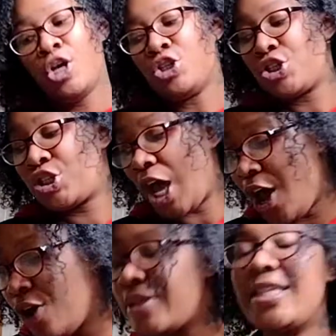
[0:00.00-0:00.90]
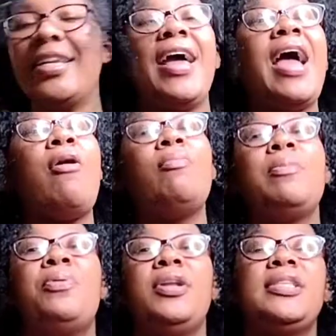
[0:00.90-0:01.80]
So today I will be
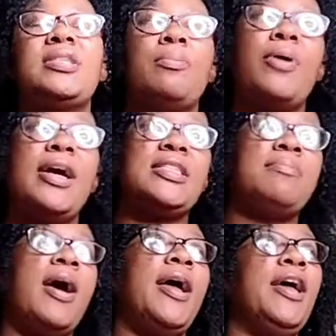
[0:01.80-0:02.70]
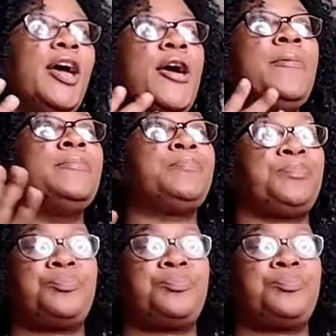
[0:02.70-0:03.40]
putting some braids in my hair